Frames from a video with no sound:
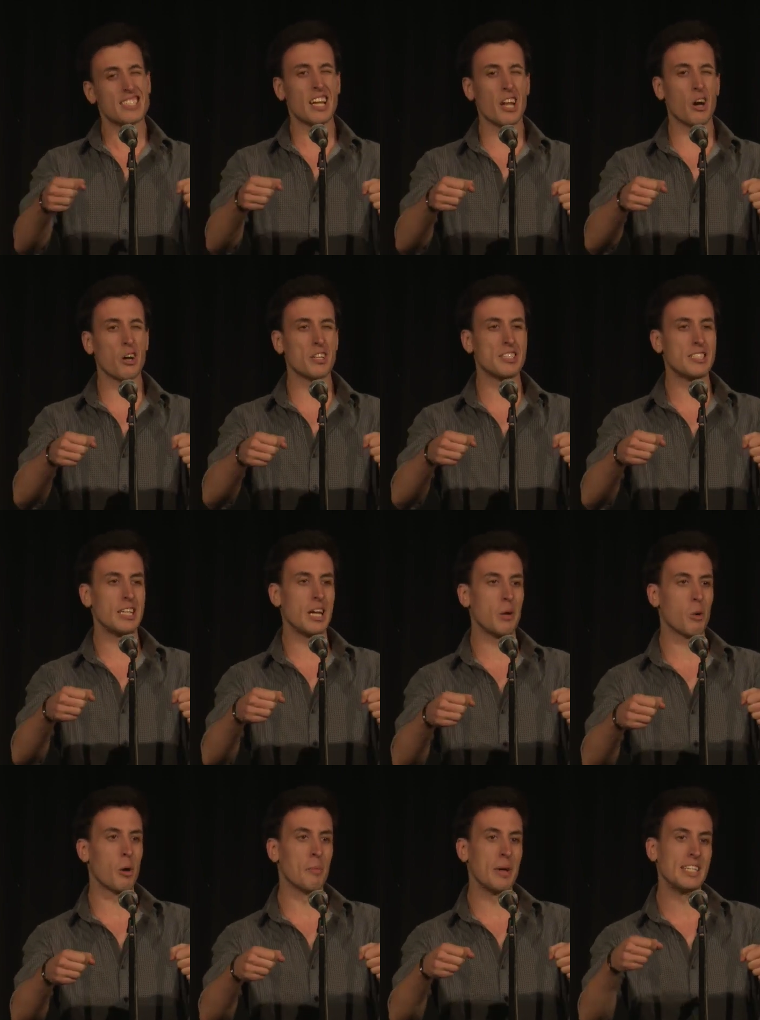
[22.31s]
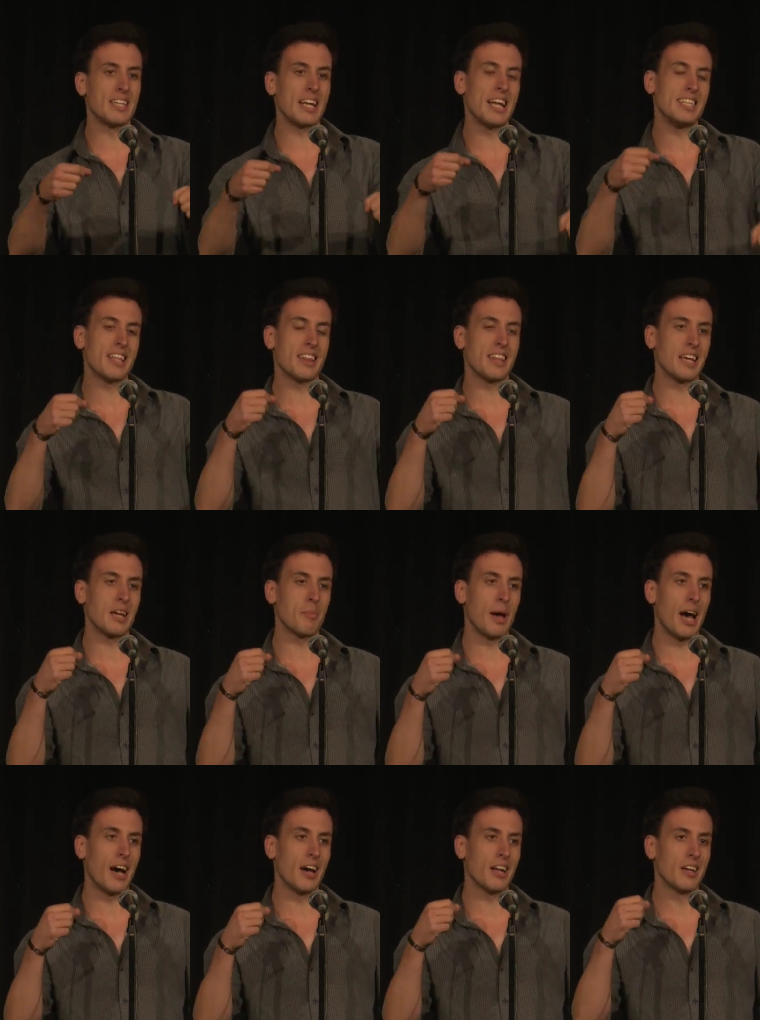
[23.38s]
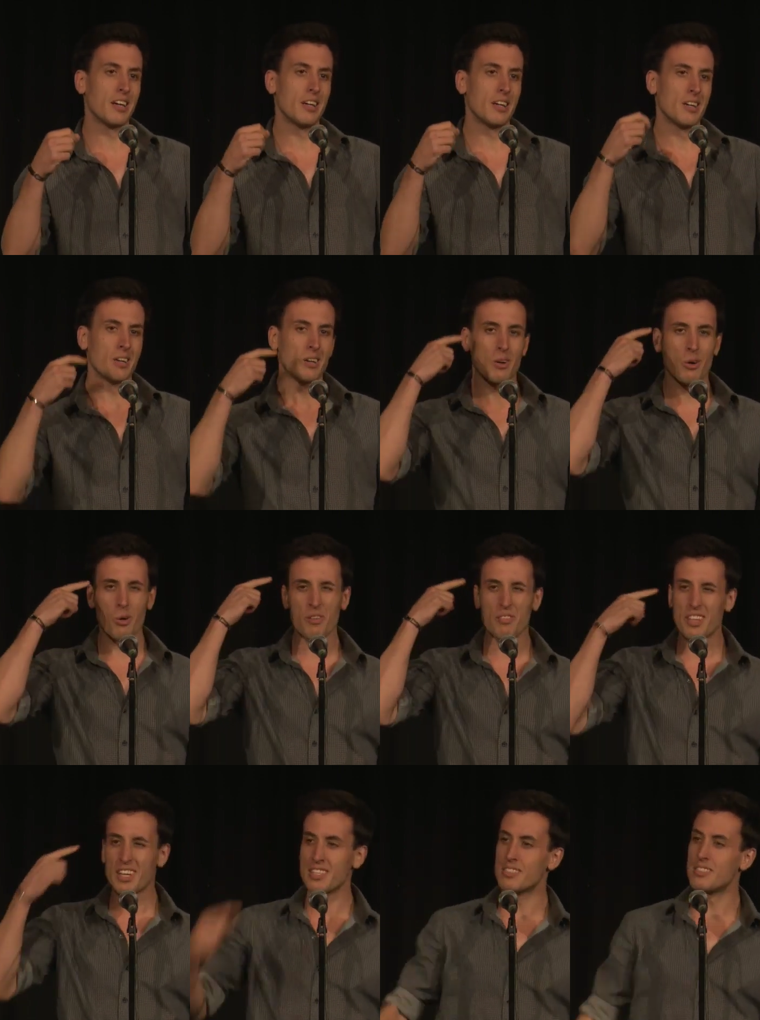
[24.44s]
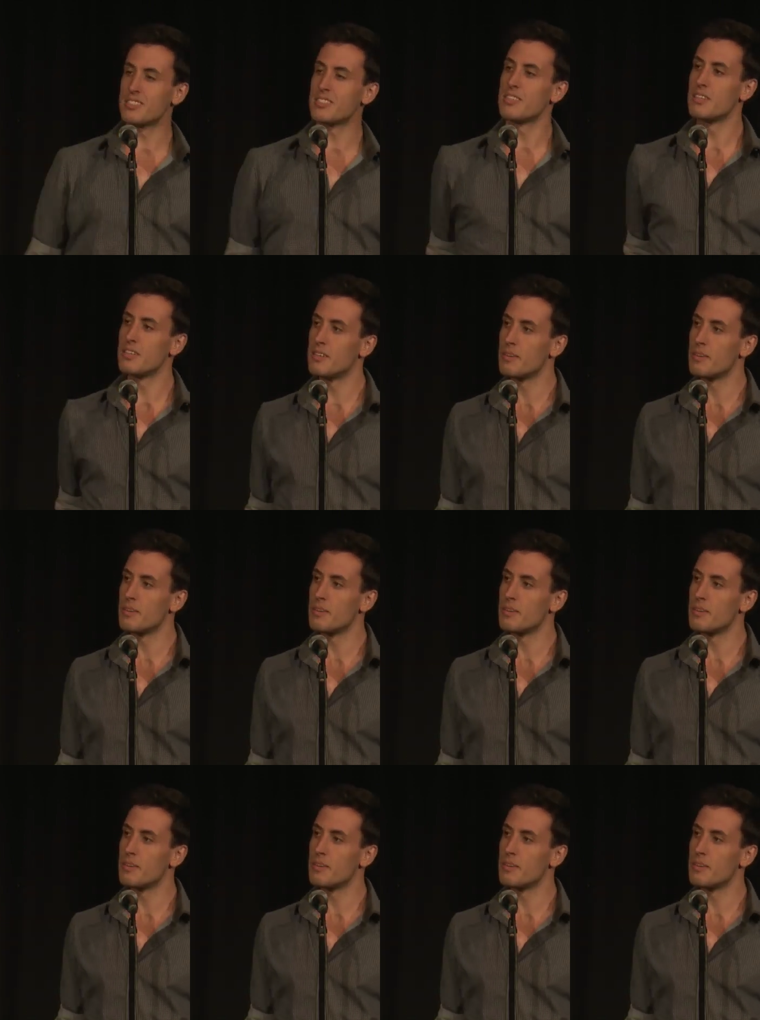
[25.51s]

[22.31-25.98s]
center on a steering wheel means I need to think about all of this,